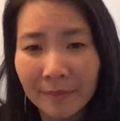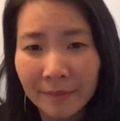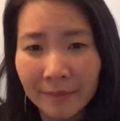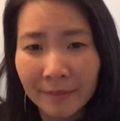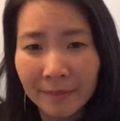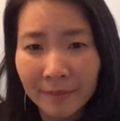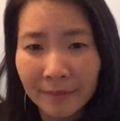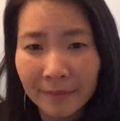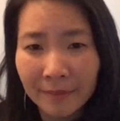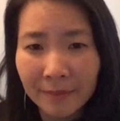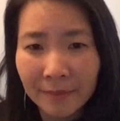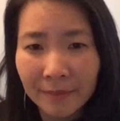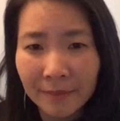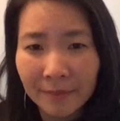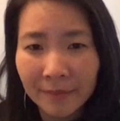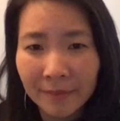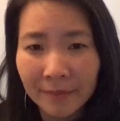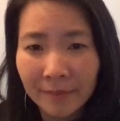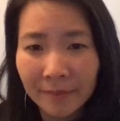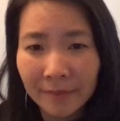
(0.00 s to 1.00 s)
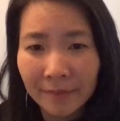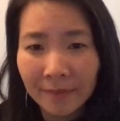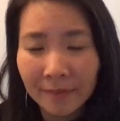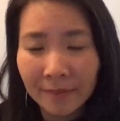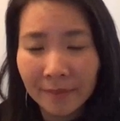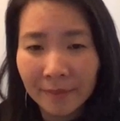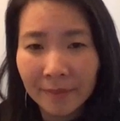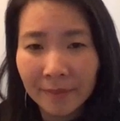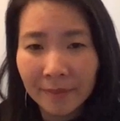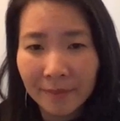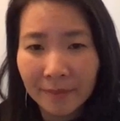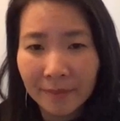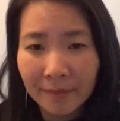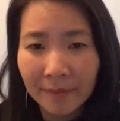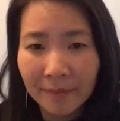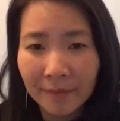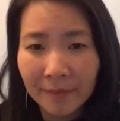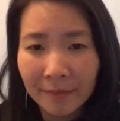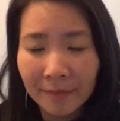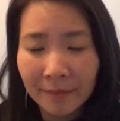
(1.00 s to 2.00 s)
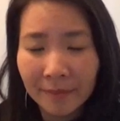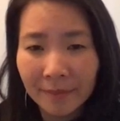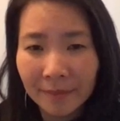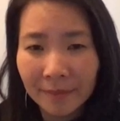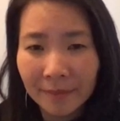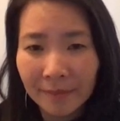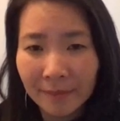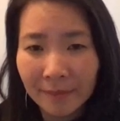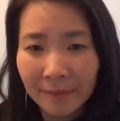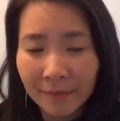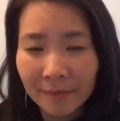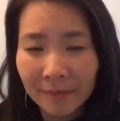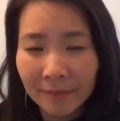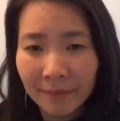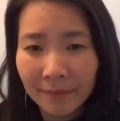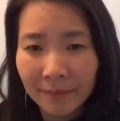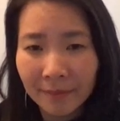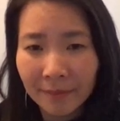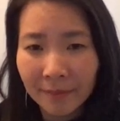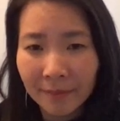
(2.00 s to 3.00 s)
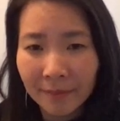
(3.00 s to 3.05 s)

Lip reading: (silent)